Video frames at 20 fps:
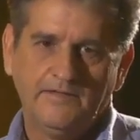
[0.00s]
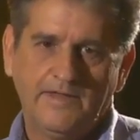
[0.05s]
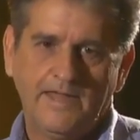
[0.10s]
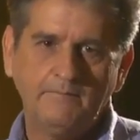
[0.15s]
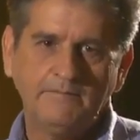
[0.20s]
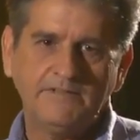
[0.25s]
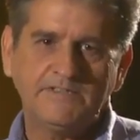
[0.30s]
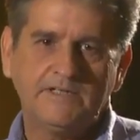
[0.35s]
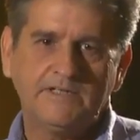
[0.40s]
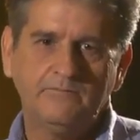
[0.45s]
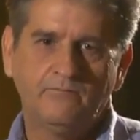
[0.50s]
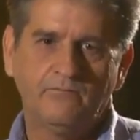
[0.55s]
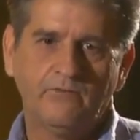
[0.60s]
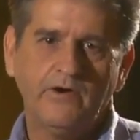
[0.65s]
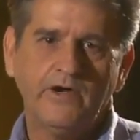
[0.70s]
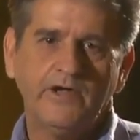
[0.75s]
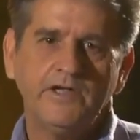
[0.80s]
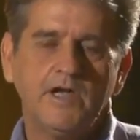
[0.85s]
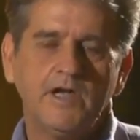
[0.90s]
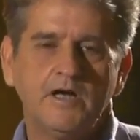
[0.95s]
That was at a
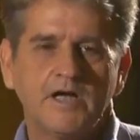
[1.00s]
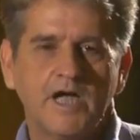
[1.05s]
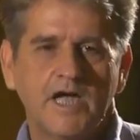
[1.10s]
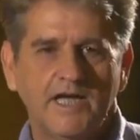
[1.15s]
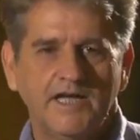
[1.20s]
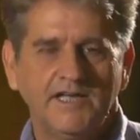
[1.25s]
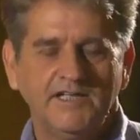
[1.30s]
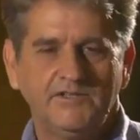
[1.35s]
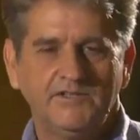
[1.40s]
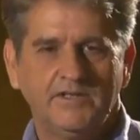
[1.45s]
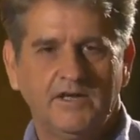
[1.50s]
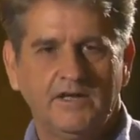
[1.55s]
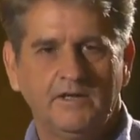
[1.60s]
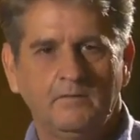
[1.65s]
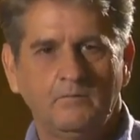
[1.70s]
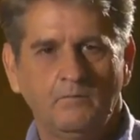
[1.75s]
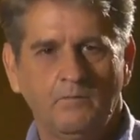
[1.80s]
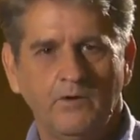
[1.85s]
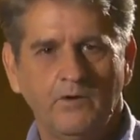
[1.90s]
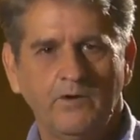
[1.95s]
very young age,
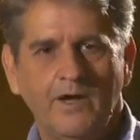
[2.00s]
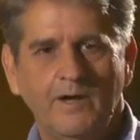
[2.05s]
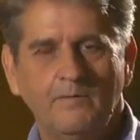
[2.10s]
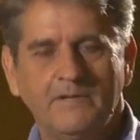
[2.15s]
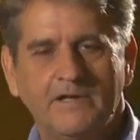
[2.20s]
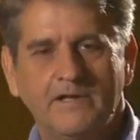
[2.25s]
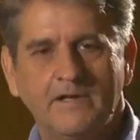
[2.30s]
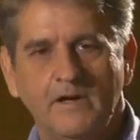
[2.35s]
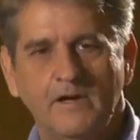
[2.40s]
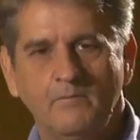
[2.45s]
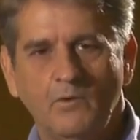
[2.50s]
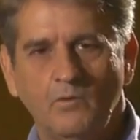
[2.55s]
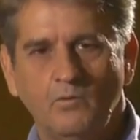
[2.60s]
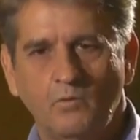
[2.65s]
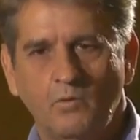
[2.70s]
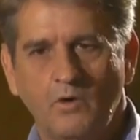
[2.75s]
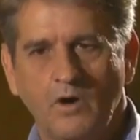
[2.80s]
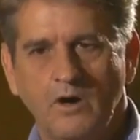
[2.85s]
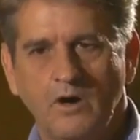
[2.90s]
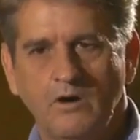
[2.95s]
and where I become
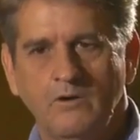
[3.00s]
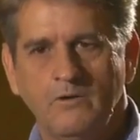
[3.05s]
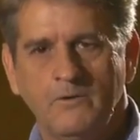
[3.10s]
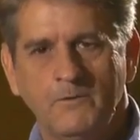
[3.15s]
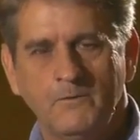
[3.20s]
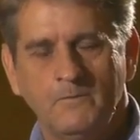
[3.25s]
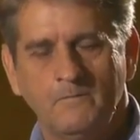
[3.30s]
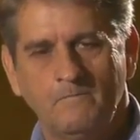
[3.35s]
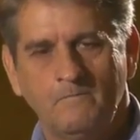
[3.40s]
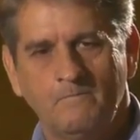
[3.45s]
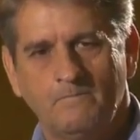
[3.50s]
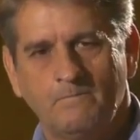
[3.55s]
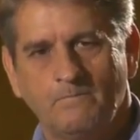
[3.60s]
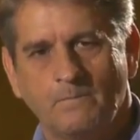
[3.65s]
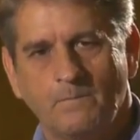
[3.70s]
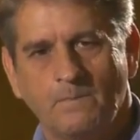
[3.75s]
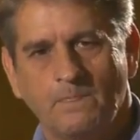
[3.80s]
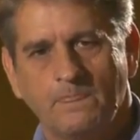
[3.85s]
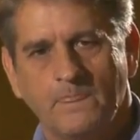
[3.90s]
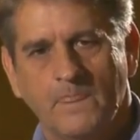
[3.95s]
aware
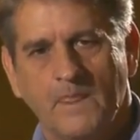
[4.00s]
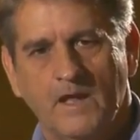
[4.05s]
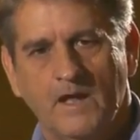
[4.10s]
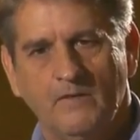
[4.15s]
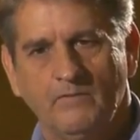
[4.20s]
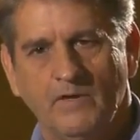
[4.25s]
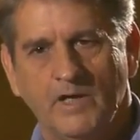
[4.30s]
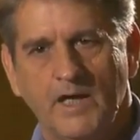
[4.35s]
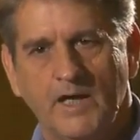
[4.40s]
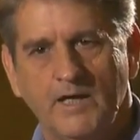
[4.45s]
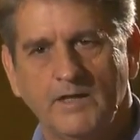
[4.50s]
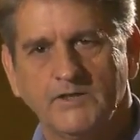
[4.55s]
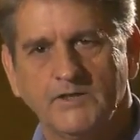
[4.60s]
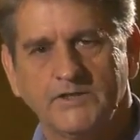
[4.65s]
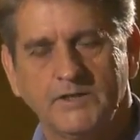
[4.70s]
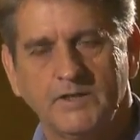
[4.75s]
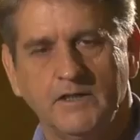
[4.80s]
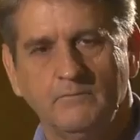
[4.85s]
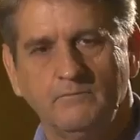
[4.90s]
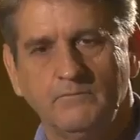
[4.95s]
of a lot of
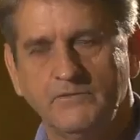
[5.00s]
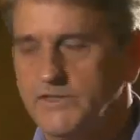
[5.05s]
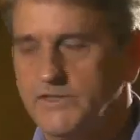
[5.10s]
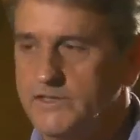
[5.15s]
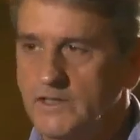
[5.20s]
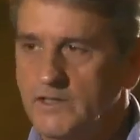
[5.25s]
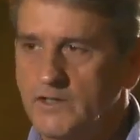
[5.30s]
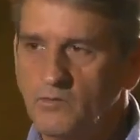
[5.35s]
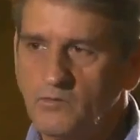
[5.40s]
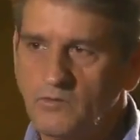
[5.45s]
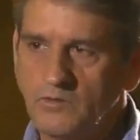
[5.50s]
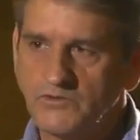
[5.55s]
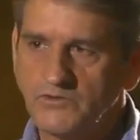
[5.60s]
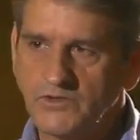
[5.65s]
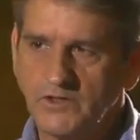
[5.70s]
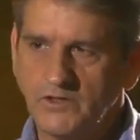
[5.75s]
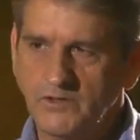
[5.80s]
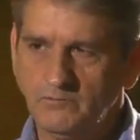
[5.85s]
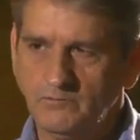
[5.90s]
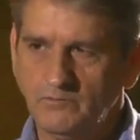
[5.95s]
stuff was in the local
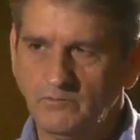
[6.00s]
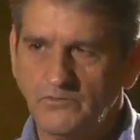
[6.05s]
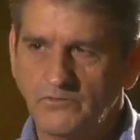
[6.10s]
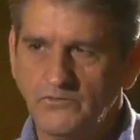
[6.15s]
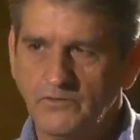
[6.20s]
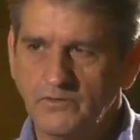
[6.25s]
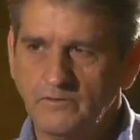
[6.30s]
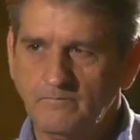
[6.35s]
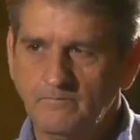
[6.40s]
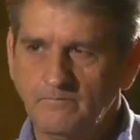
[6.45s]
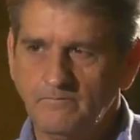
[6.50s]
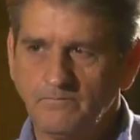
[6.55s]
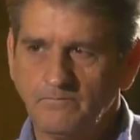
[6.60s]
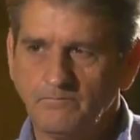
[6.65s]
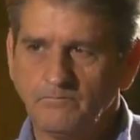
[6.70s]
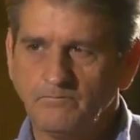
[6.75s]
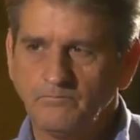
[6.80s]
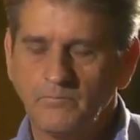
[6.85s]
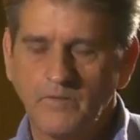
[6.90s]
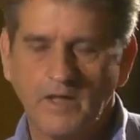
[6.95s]
schools.
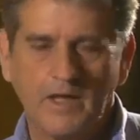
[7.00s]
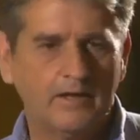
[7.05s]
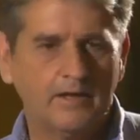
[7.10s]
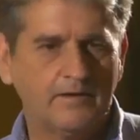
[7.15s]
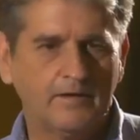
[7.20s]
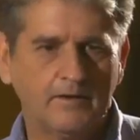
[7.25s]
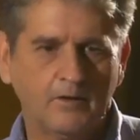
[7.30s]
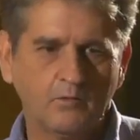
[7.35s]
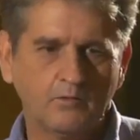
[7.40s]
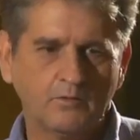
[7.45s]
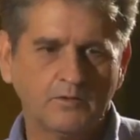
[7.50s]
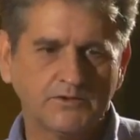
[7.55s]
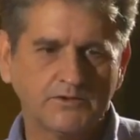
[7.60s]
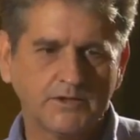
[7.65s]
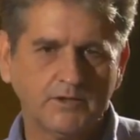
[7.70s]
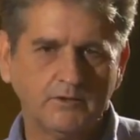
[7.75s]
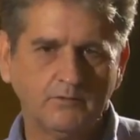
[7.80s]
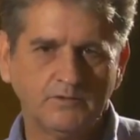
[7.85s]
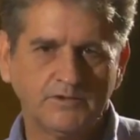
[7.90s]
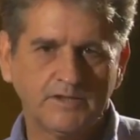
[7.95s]
The local
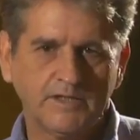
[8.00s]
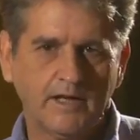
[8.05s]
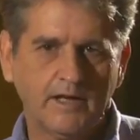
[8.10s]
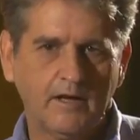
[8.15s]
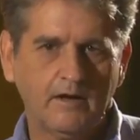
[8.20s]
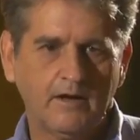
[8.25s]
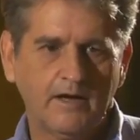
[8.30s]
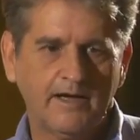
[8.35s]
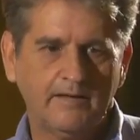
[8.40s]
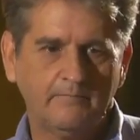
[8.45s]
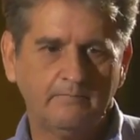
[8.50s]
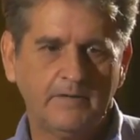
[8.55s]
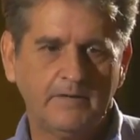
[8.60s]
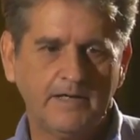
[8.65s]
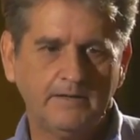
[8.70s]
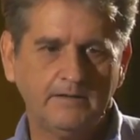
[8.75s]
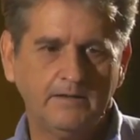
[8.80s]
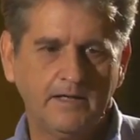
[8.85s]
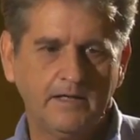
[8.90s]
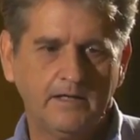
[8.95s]
schools had
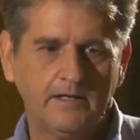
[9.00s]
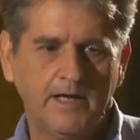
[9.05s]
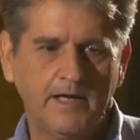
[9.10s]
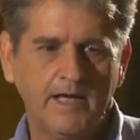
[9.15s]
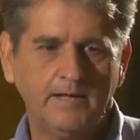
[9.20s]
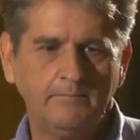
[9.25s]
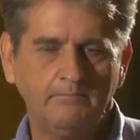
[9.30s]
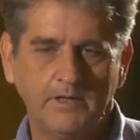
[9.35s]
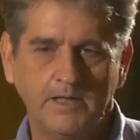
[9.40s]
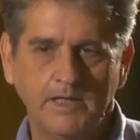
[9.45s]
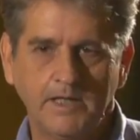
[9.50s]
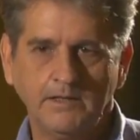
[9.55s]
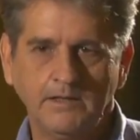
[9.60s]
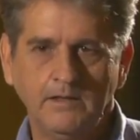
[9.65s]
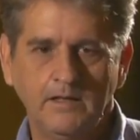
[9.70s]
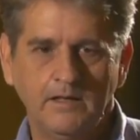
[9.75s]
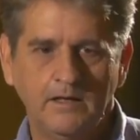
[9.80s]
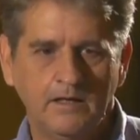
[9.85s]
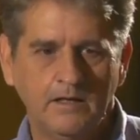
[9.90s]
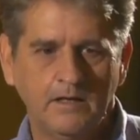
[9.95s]

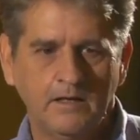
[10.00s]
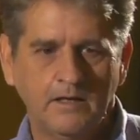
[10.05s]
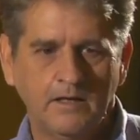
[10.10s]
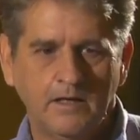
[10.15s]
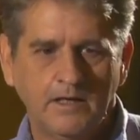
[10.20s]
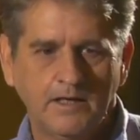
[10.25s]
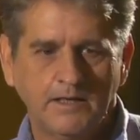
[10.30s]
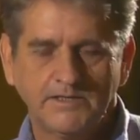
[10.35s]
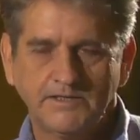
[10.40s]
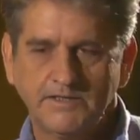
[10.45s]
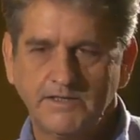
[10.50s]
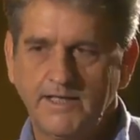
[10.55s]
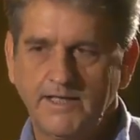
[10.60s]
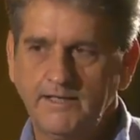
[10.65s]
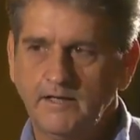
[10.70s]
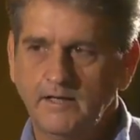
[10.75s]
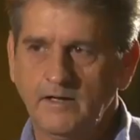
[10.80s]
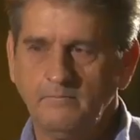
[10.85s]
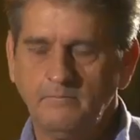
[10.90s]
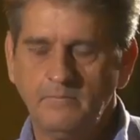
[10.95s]
been
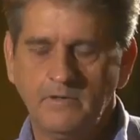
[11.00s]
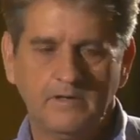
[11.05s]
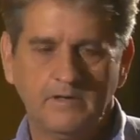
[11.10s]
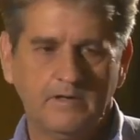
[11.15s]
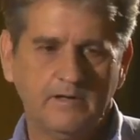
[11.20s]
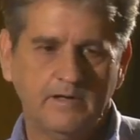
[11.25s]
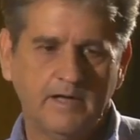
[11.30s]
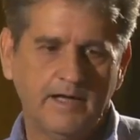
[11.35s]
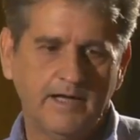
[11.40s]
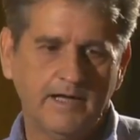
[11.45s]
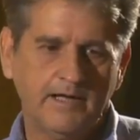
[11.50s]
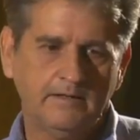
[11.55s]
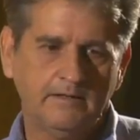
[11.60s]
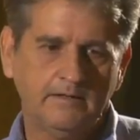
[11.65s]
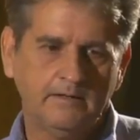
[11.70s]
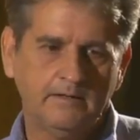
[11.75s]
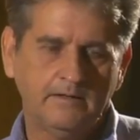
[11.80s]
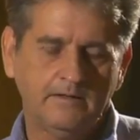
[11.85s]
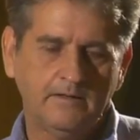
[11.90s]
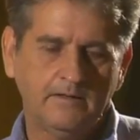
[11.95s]
set up
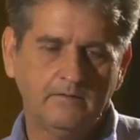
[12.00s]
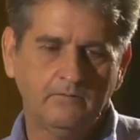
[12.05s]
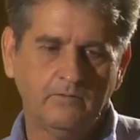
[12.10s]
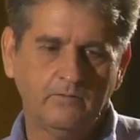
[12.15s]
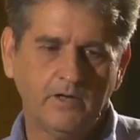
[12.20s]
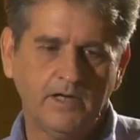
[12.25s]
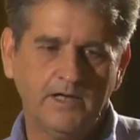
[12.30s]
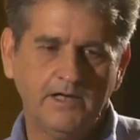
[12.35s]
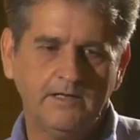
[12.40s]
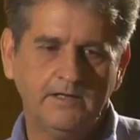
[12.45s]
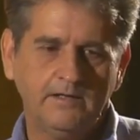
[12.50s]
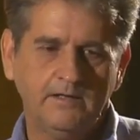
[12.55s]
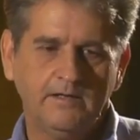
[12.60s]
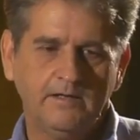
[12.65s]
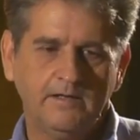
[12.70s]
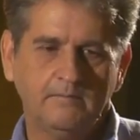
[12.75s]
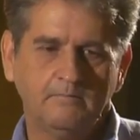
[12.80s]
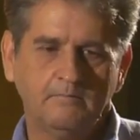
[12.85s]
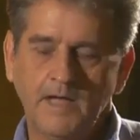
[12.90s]
and really